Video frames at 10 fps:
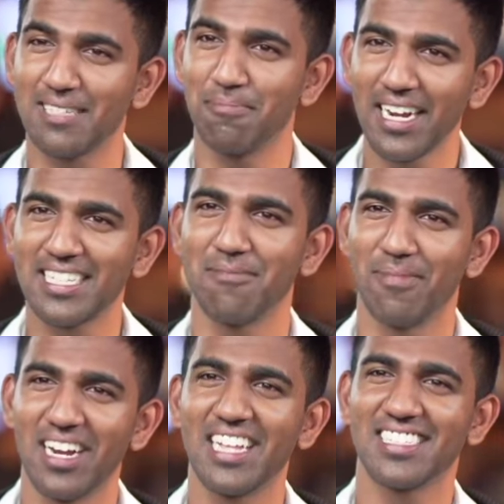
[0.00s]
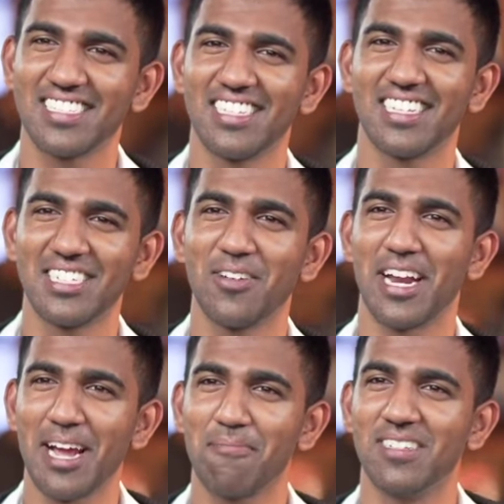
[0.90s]
I expected, but let's see
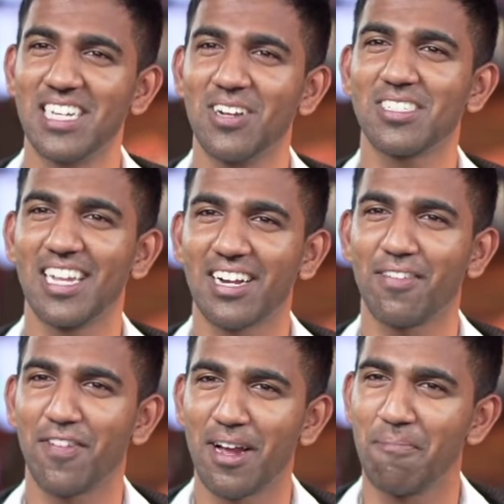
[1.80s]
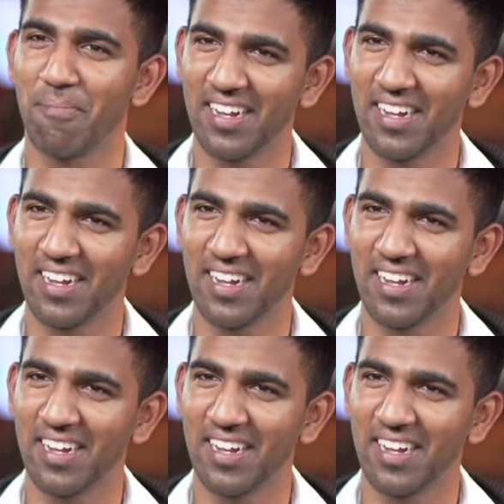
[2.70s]
what happens. She looks like a fun